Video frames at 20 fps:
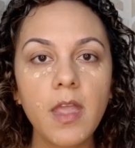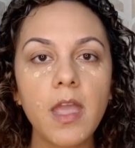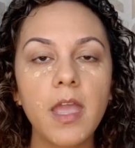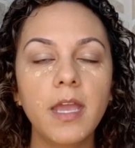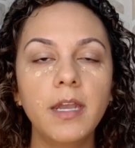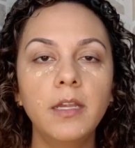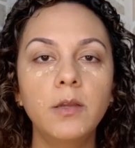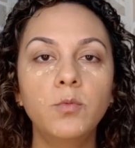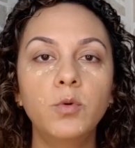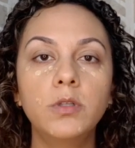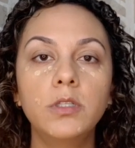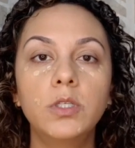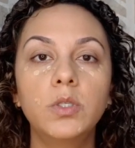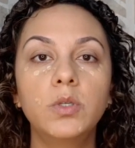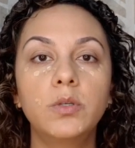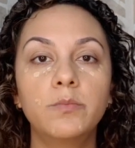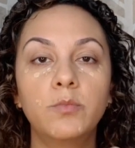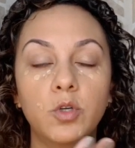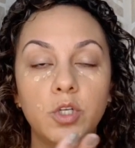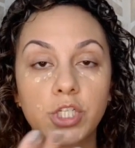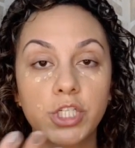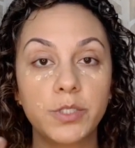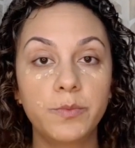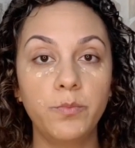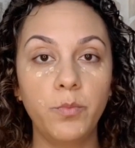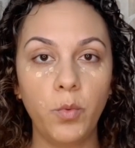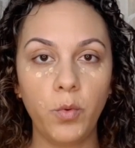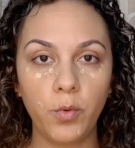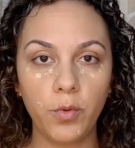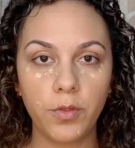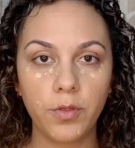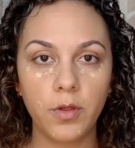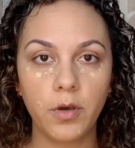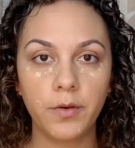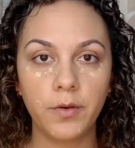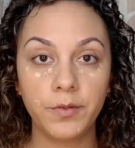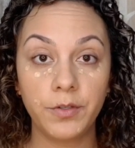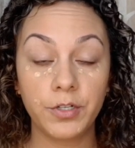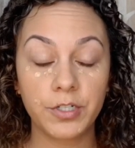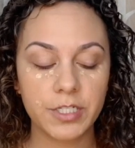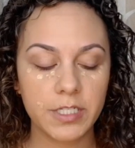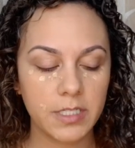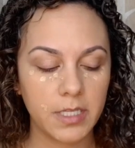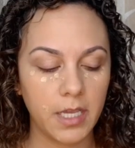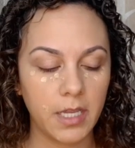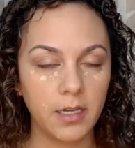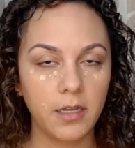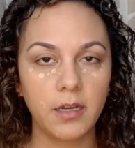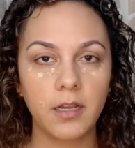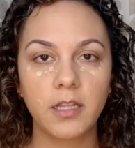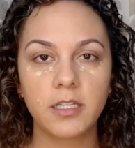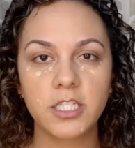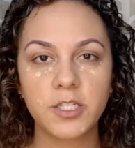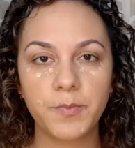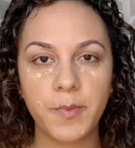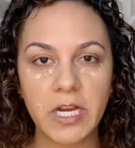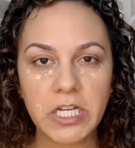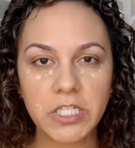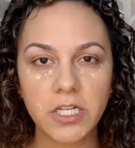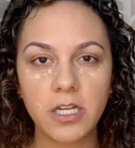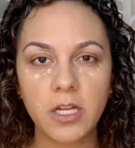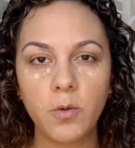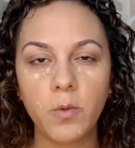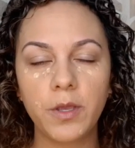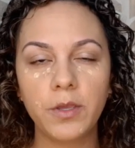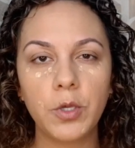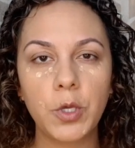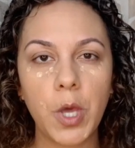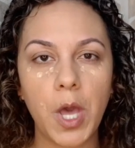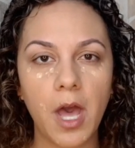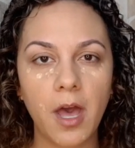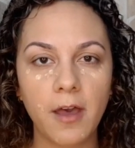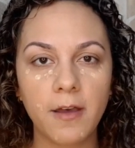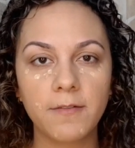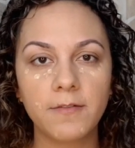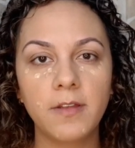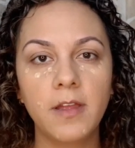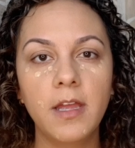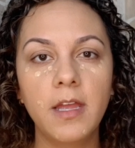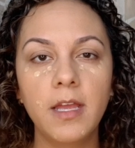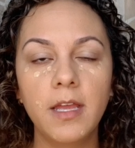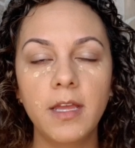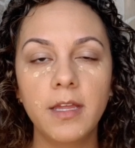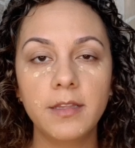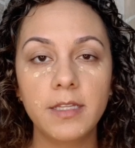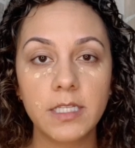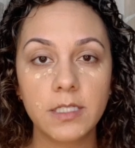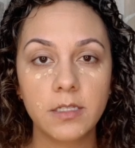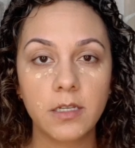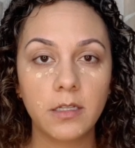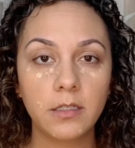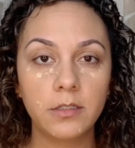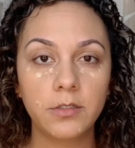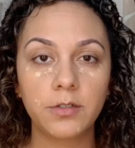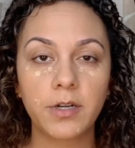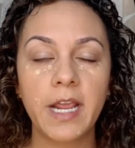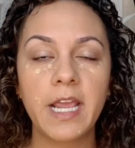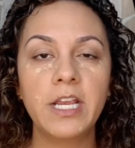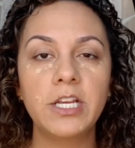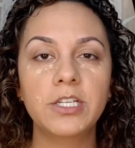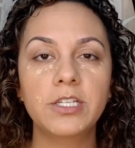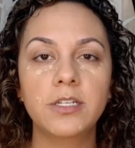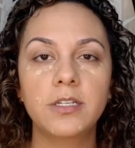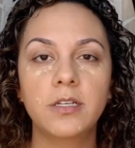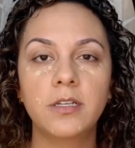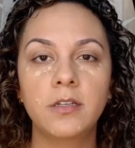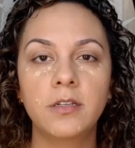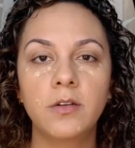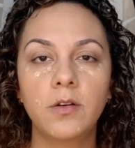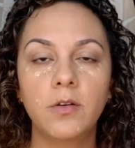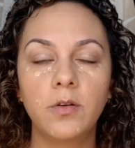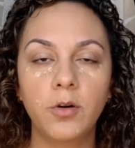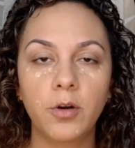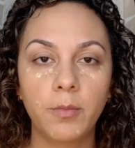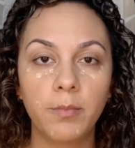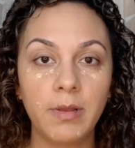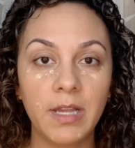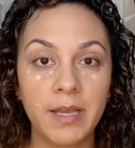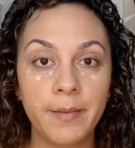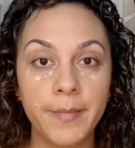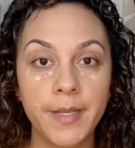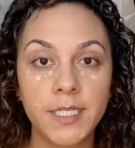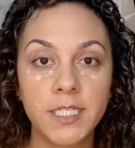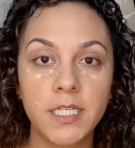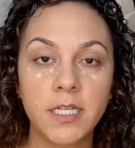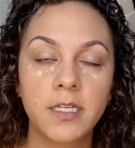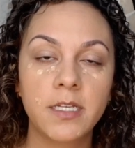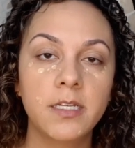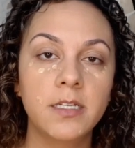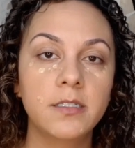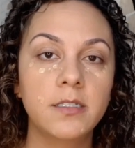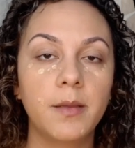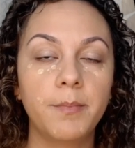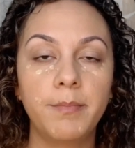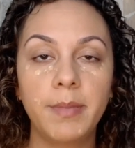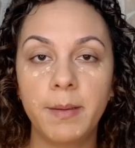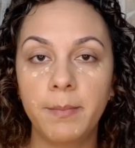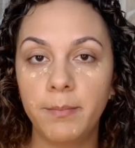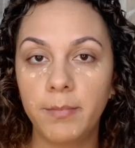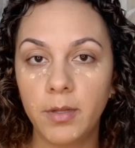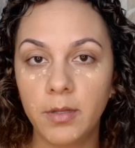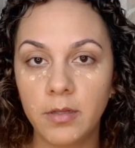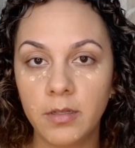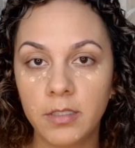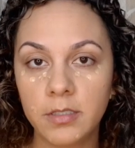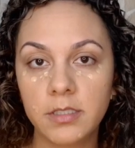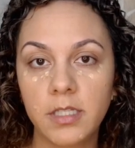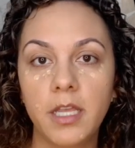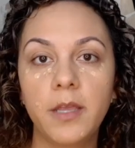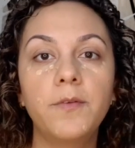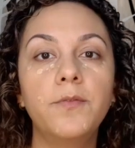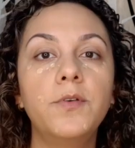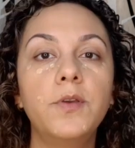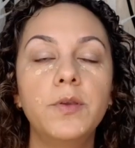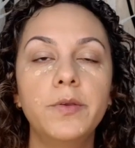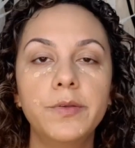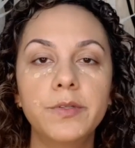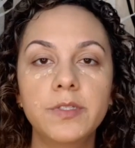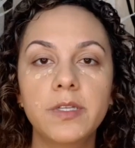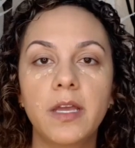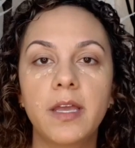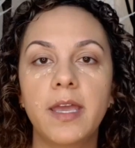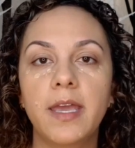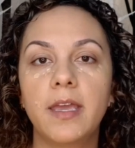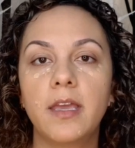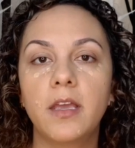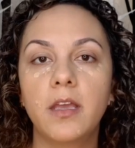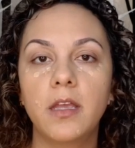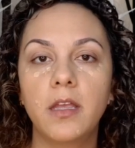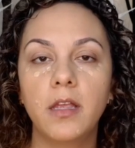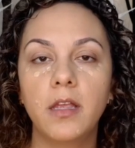and it will look more smooth on your skin, especially when you have discoloration or blemishes, pimples. If you use a